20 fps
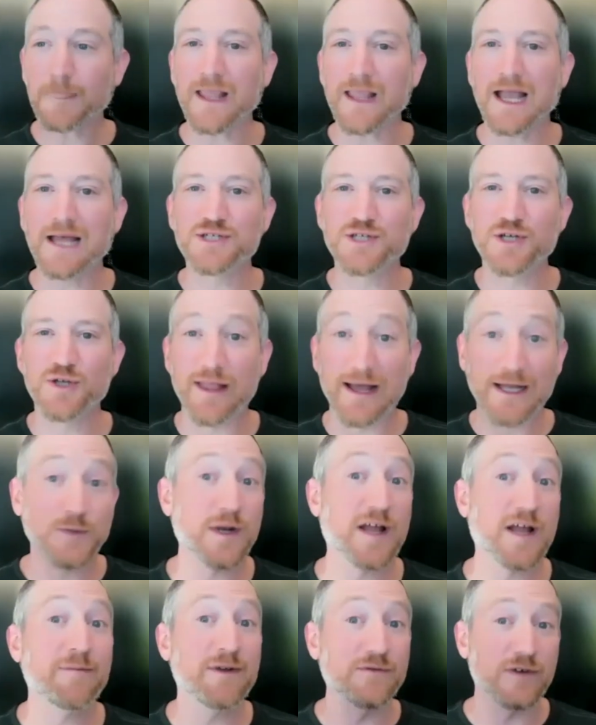And so that's
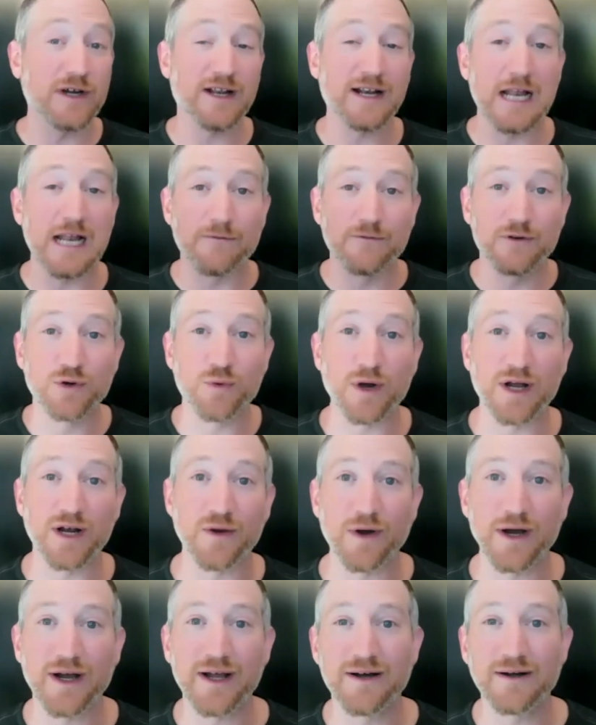what I've been running now for quite a
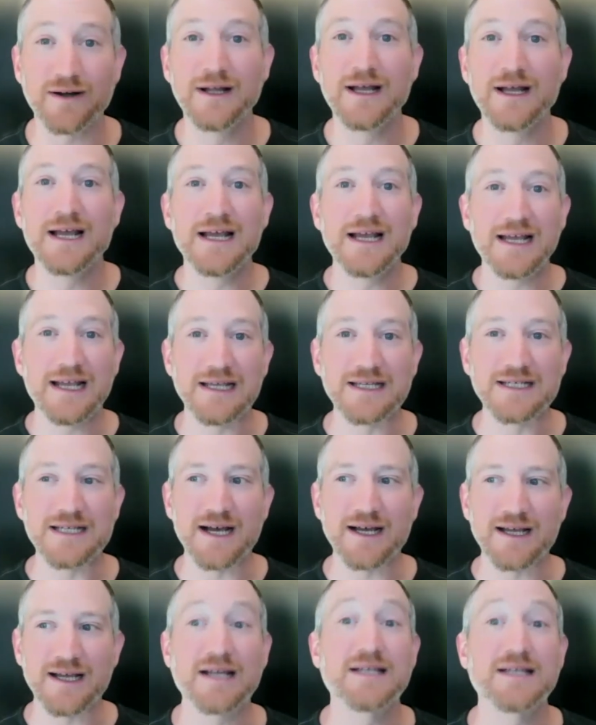while is
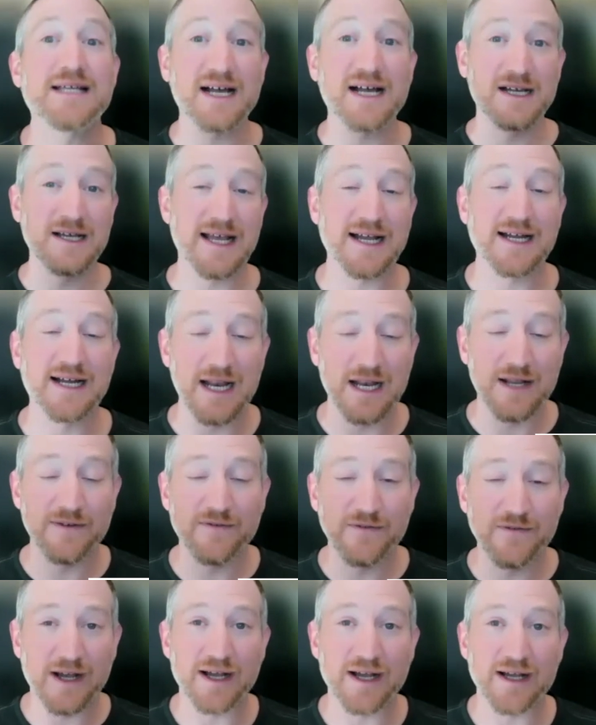uh, exactly that kind
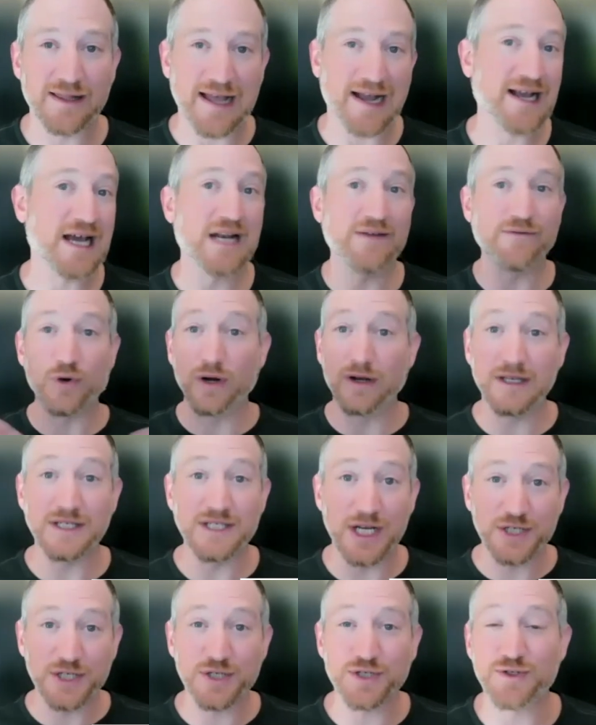of uh, that kind of
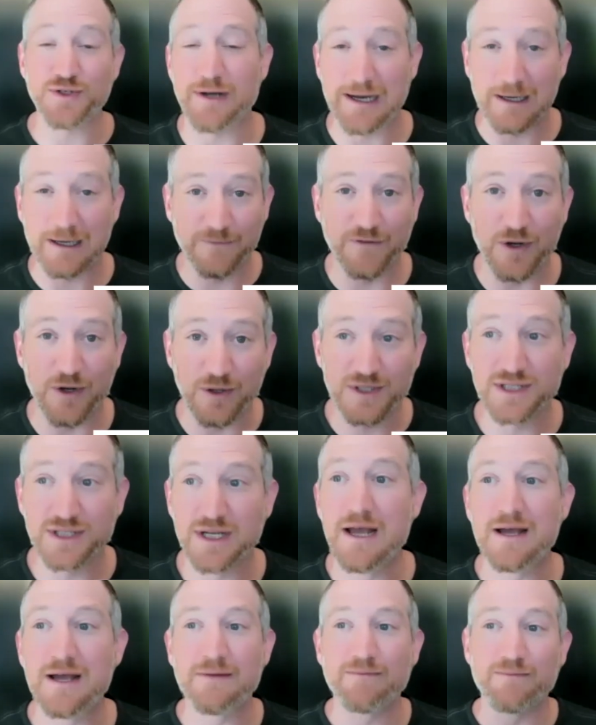organization to help folks
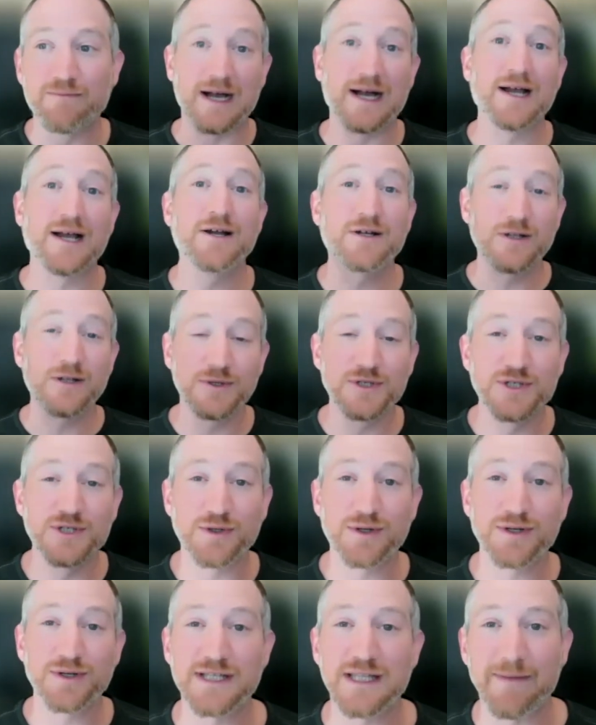behind closed
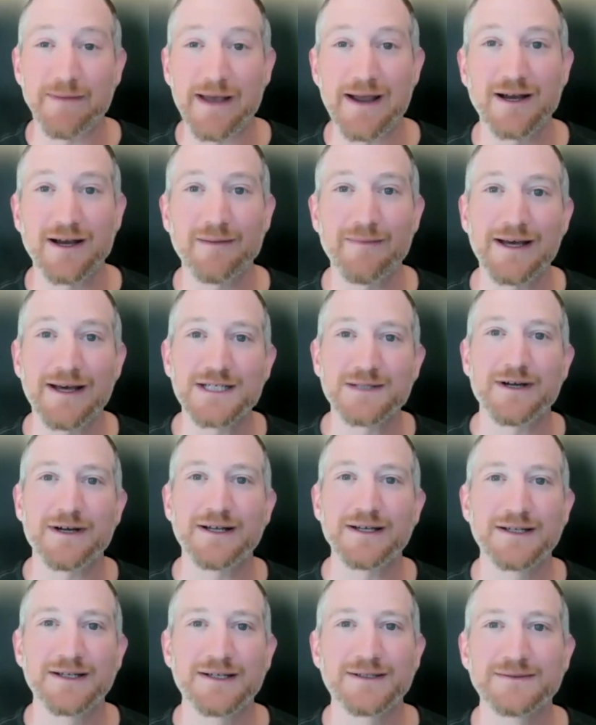doors at the Bay Area
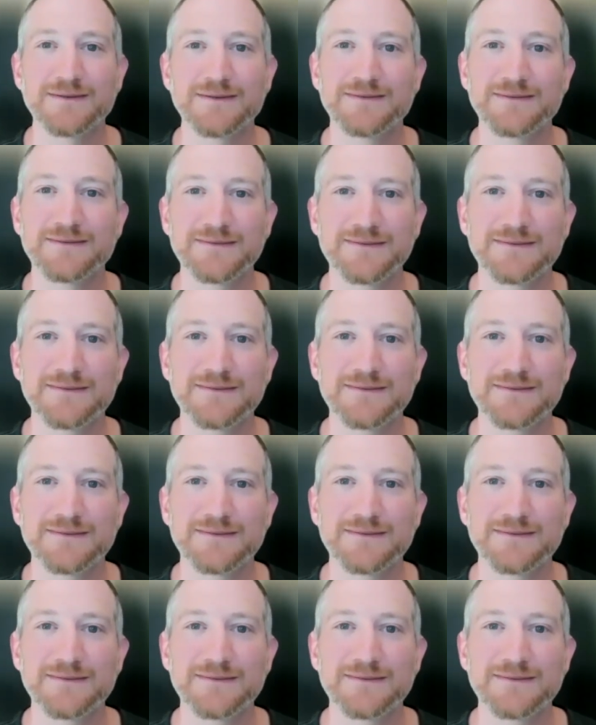Mastermind. Now